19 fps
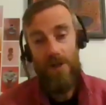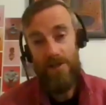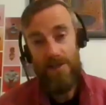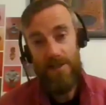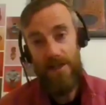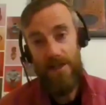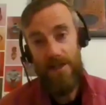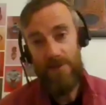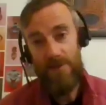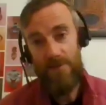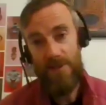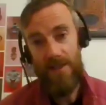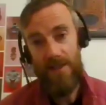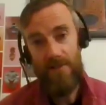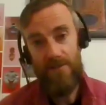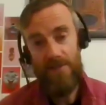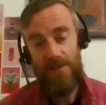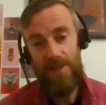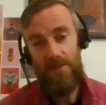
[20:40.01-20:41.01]
whether it's the council
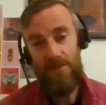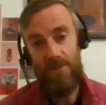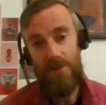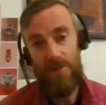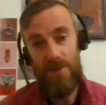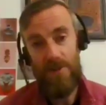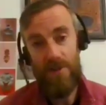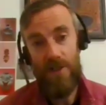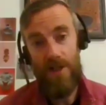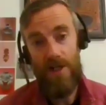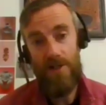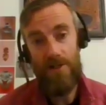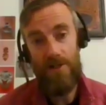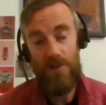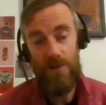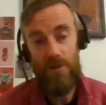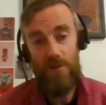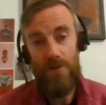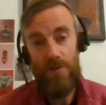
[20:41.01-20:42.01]
themselves, they're the ones in
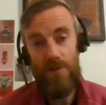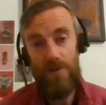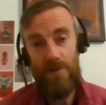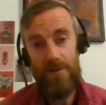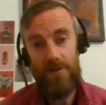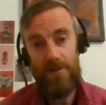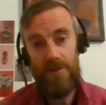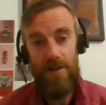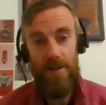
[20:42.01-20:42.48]
charge of zoning.